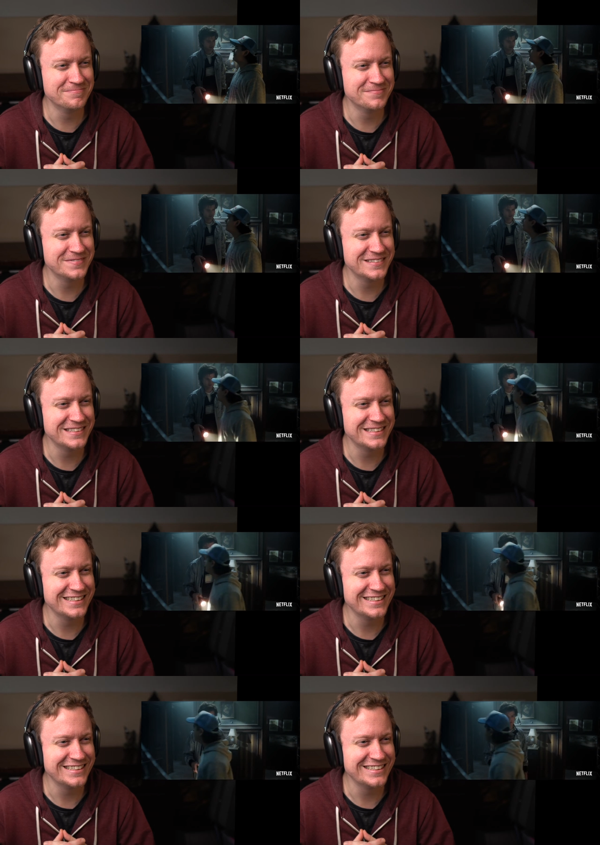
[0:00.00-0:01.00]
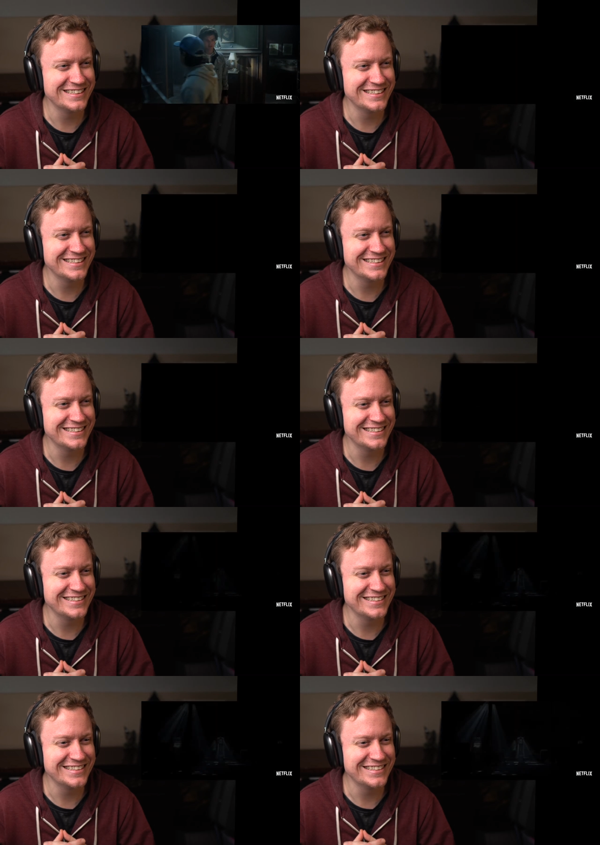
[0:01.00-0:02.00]

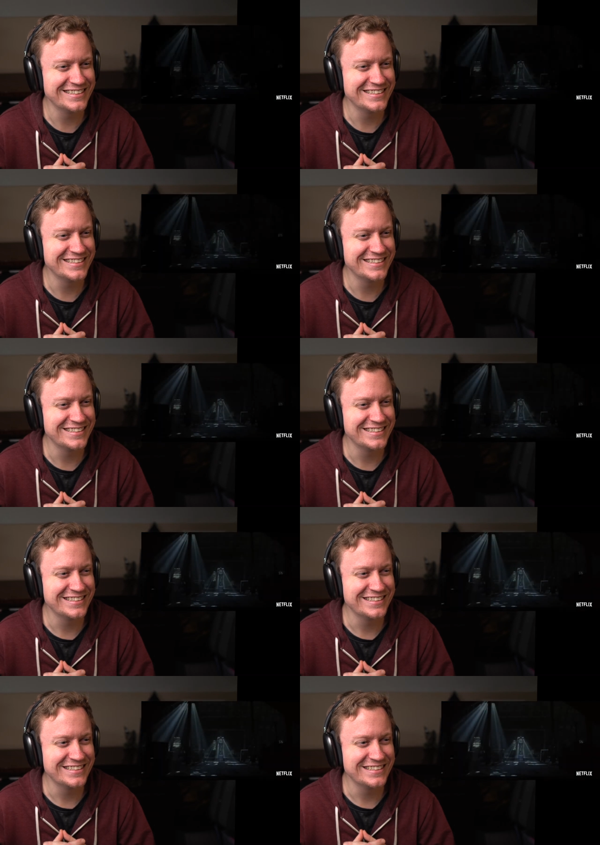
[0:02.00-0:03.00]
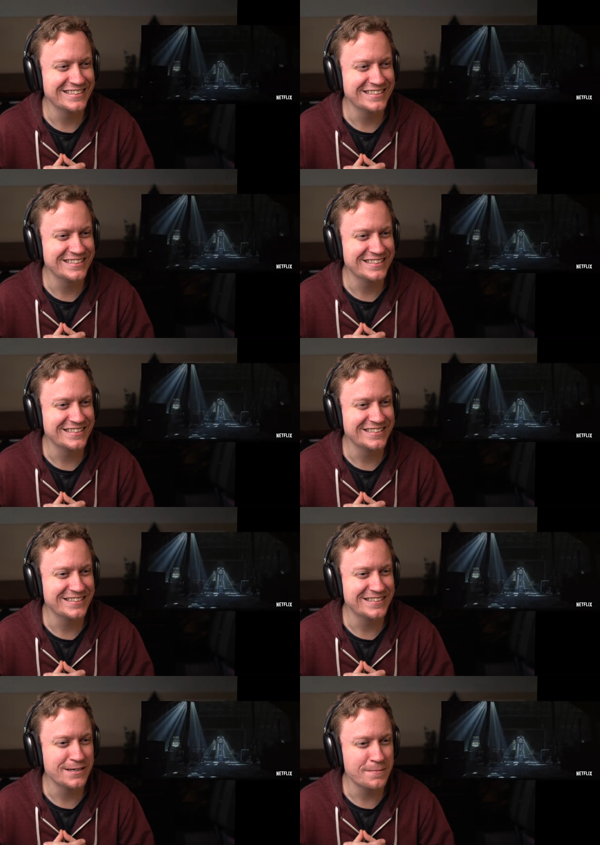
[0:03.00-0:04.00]

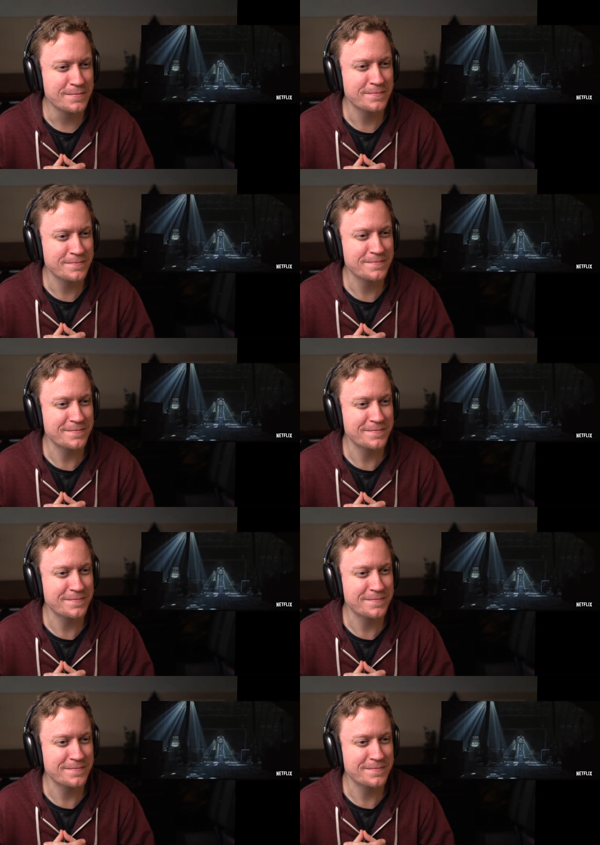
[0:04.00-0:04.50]
[no speech]